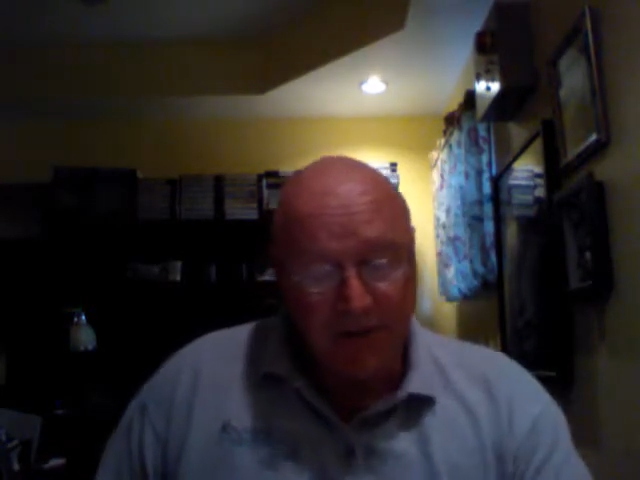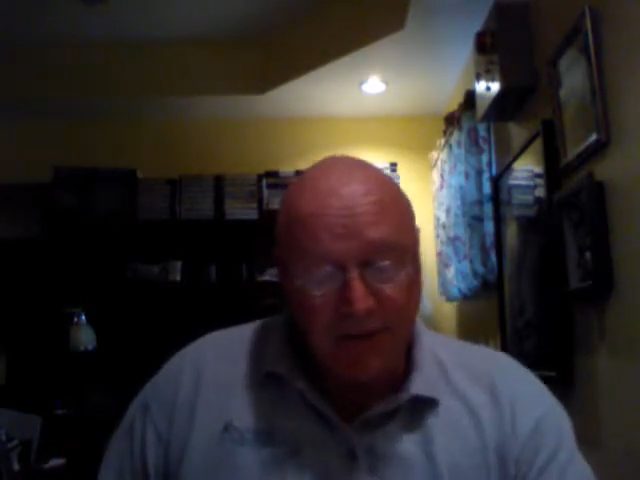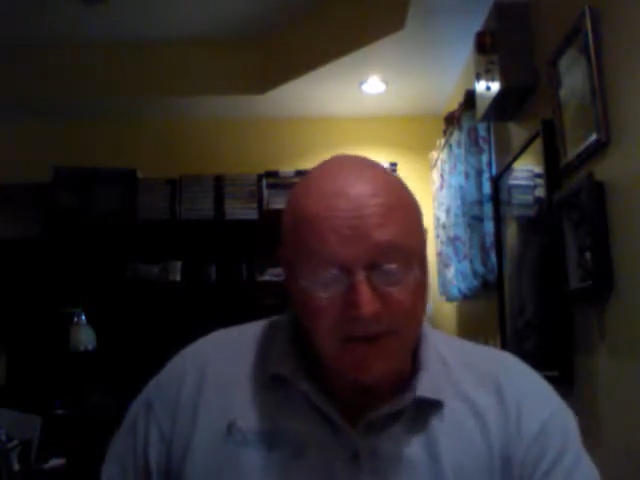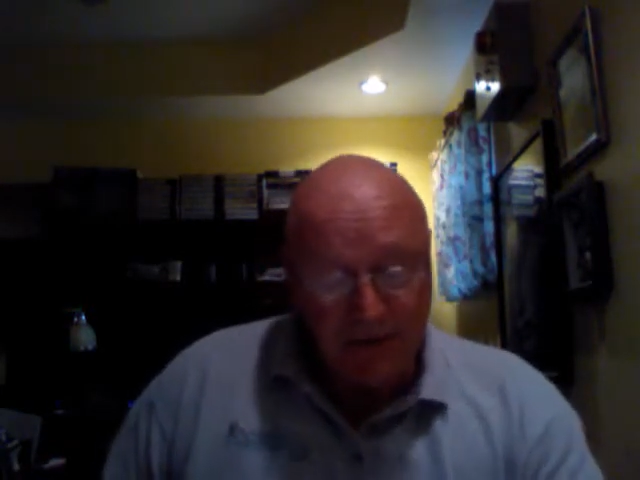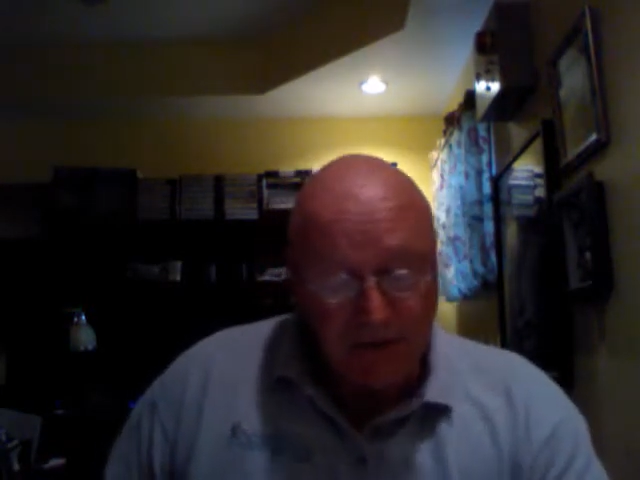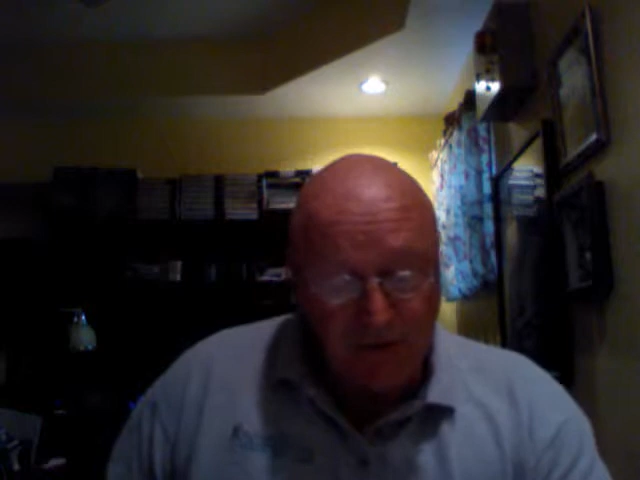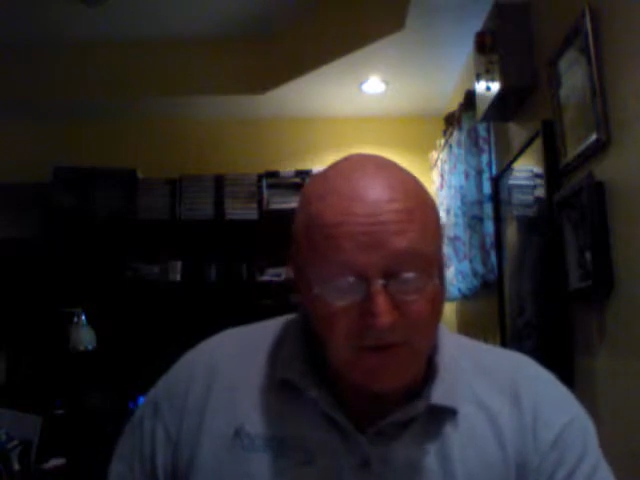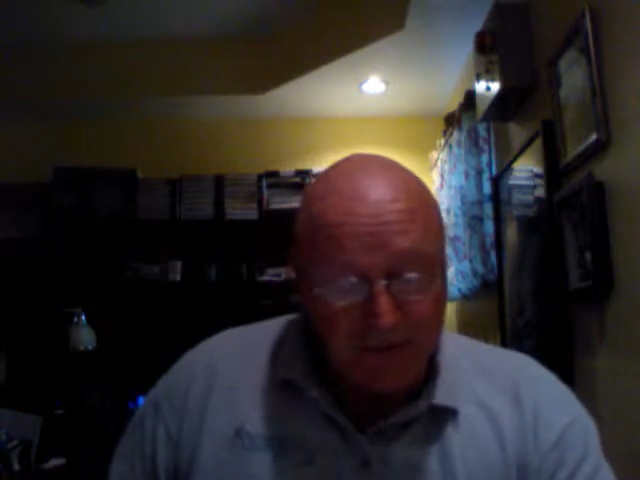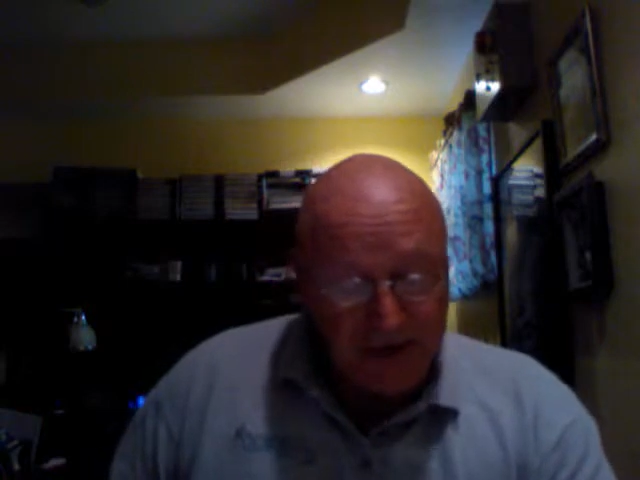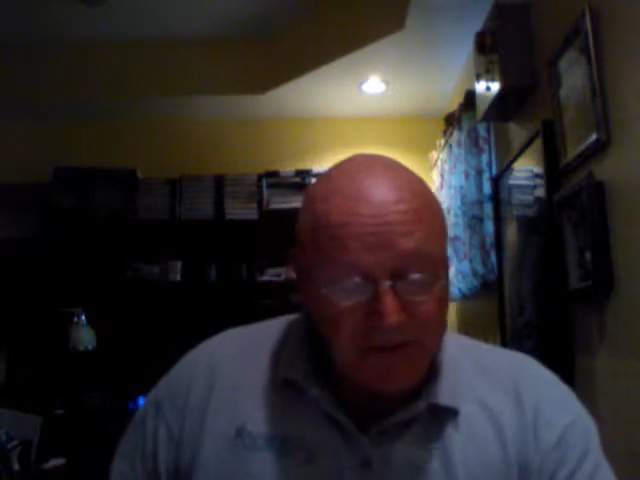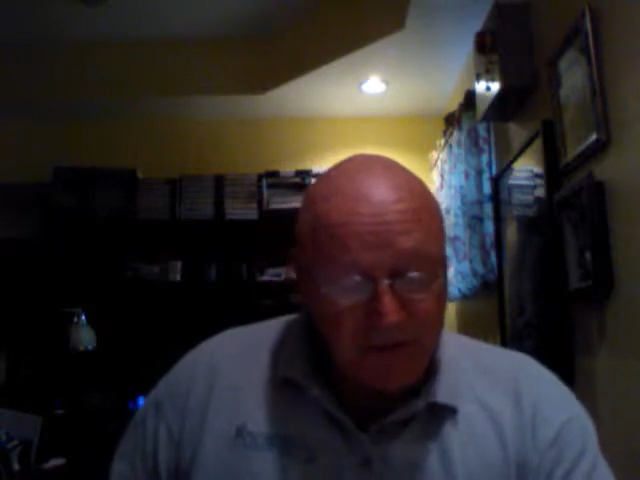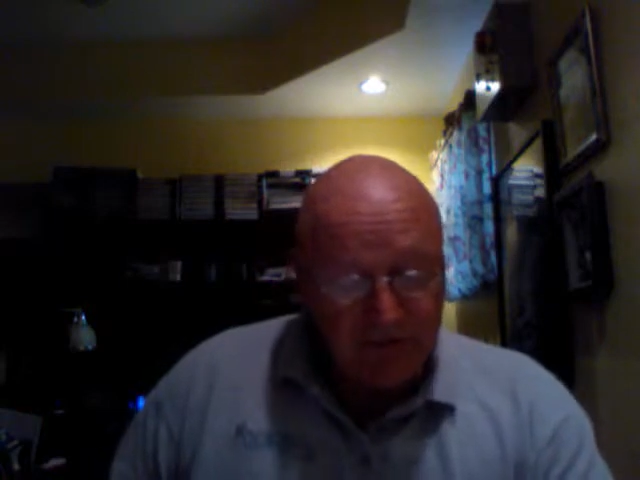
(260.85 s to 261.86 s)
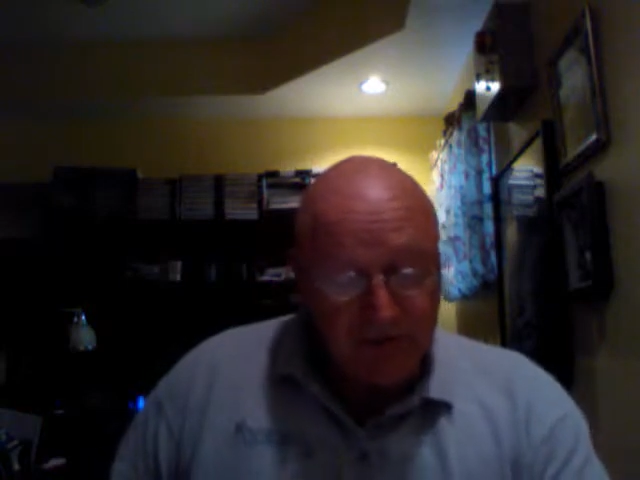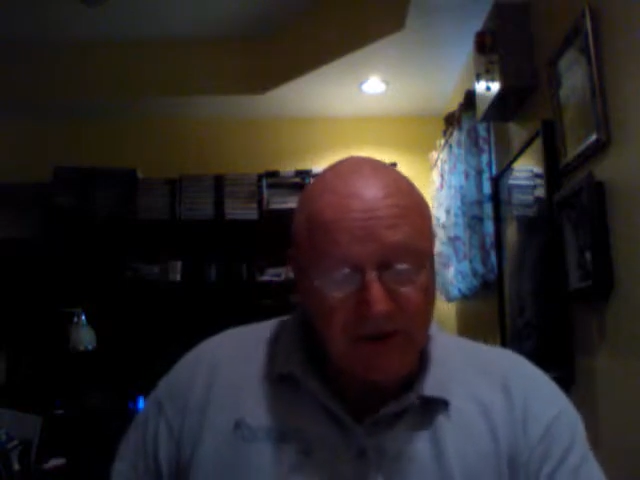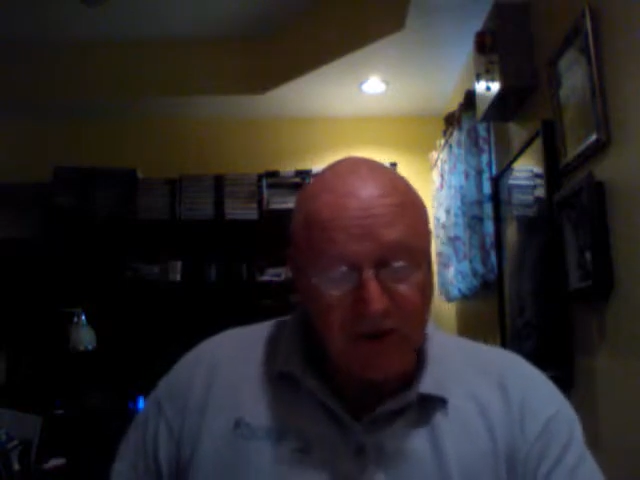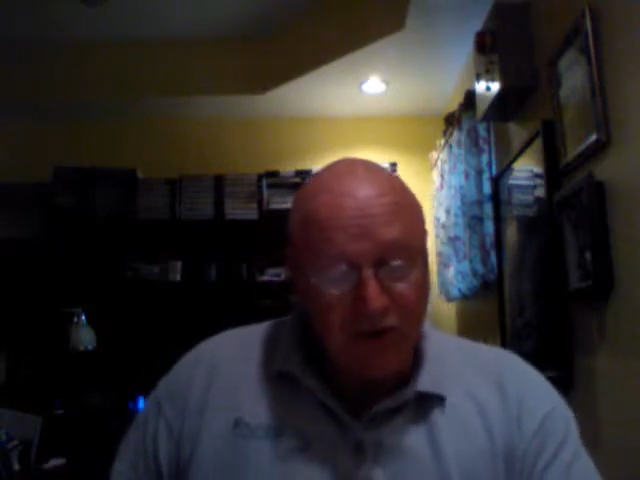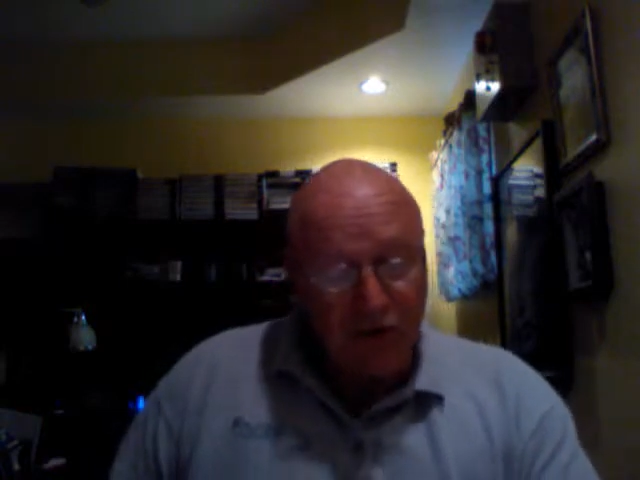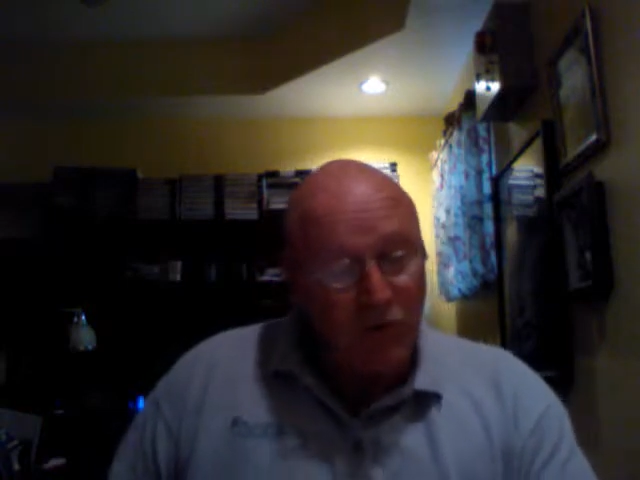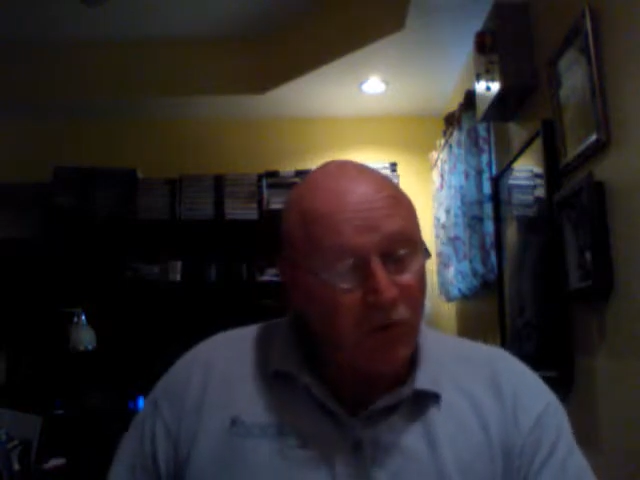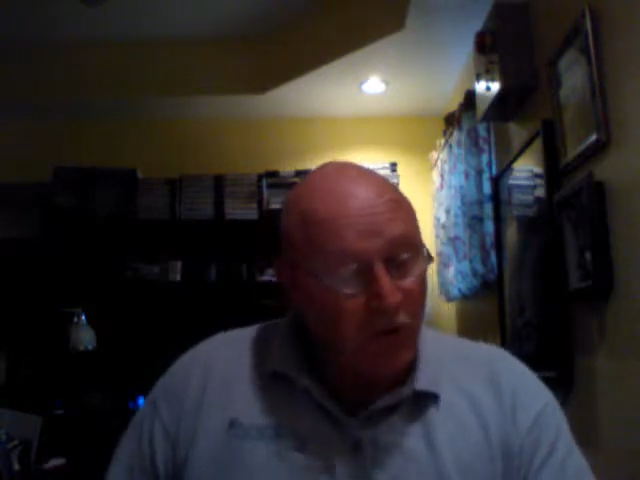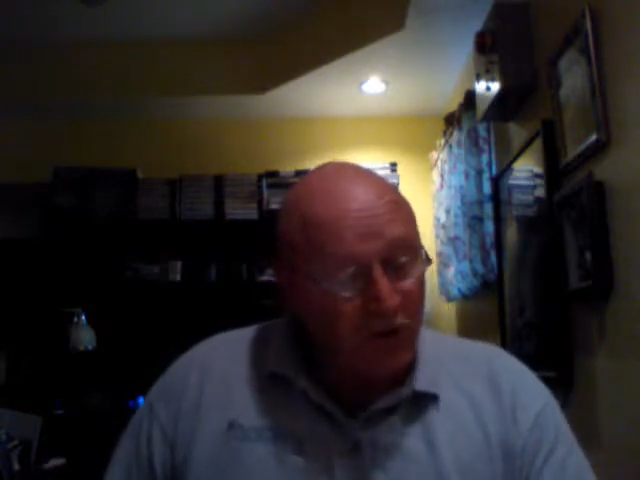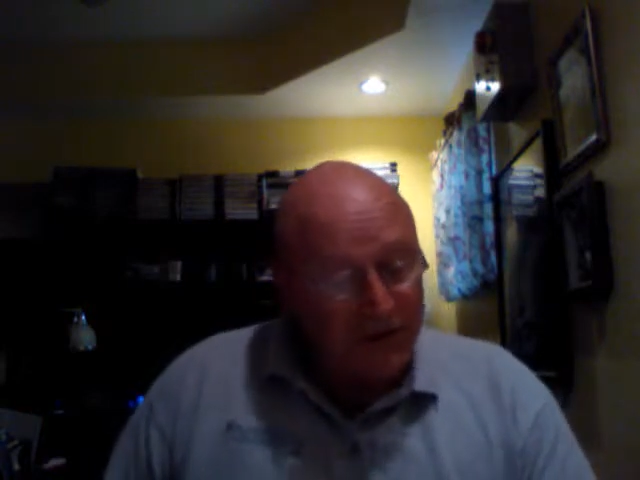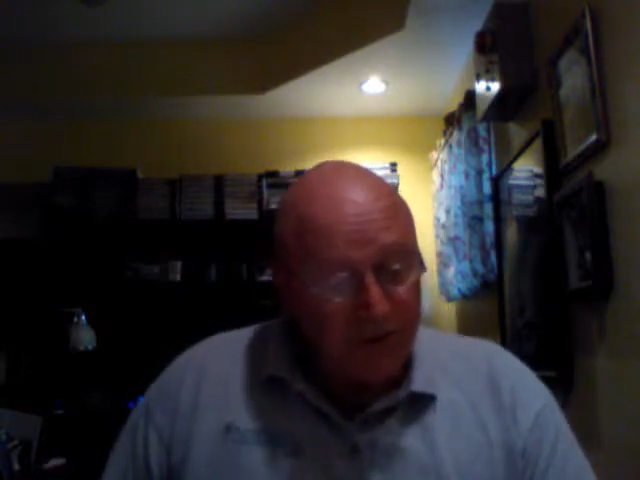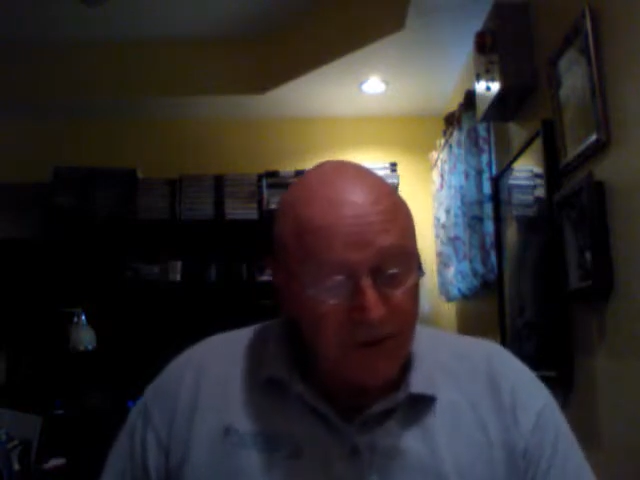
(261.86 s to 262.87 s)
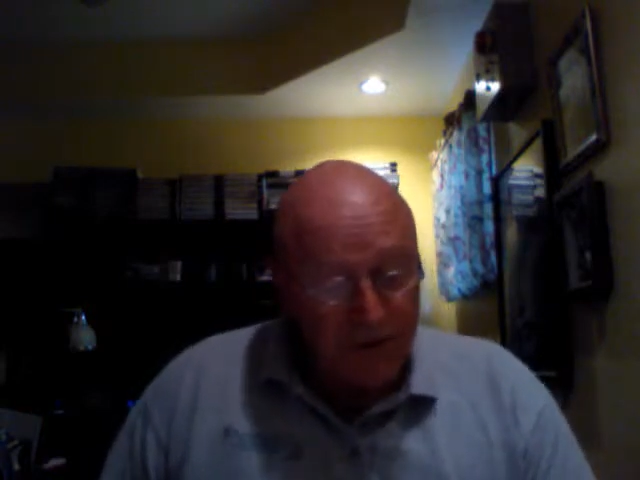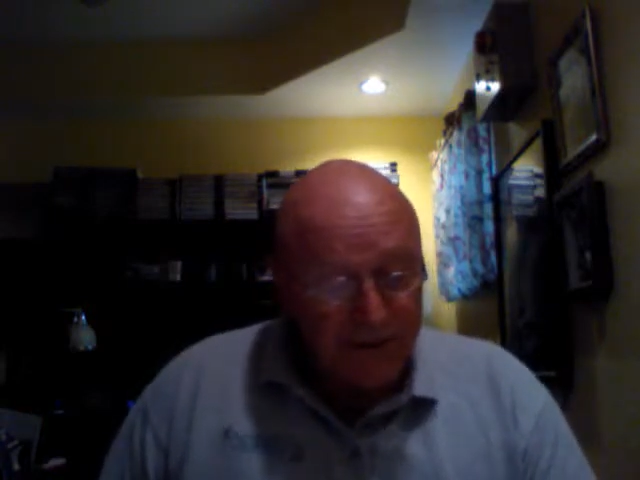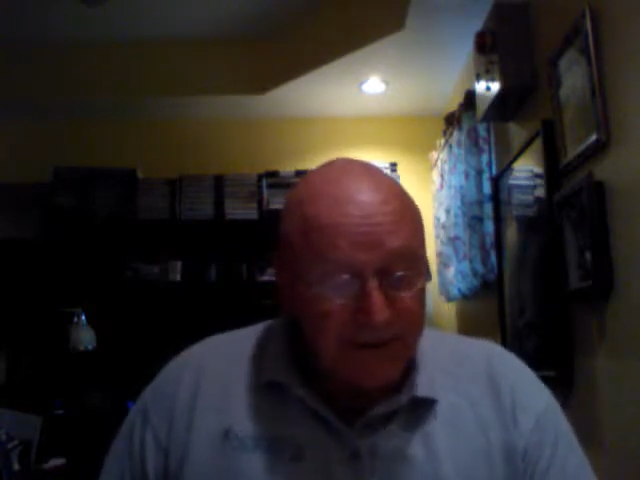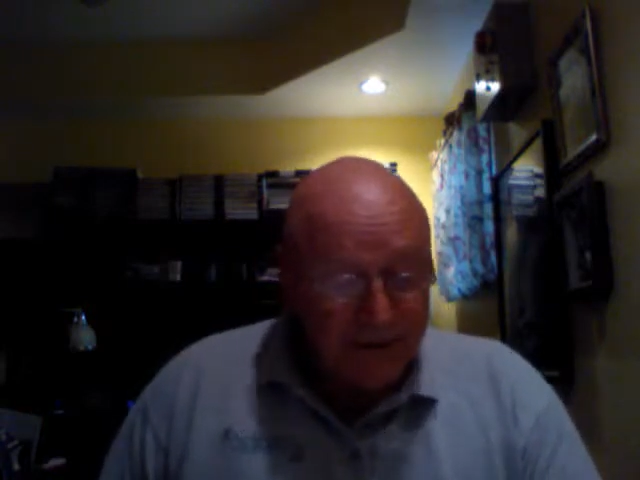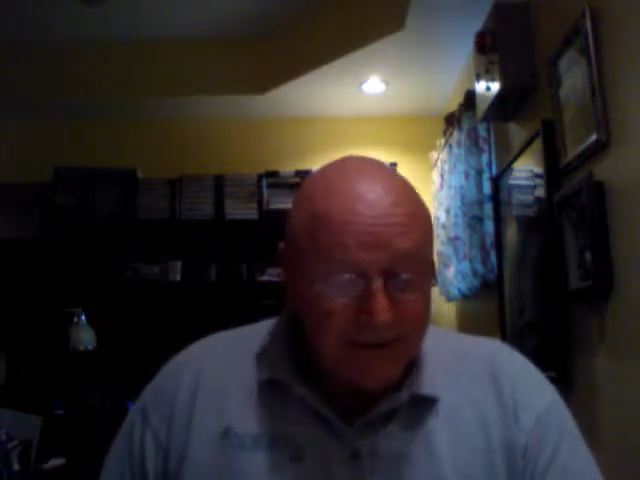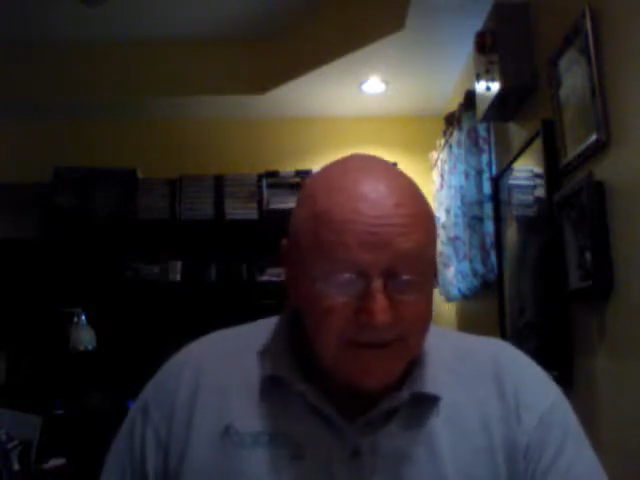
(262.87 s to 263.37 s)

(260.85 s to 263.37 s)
would be a meal replacement drink, a good quality one.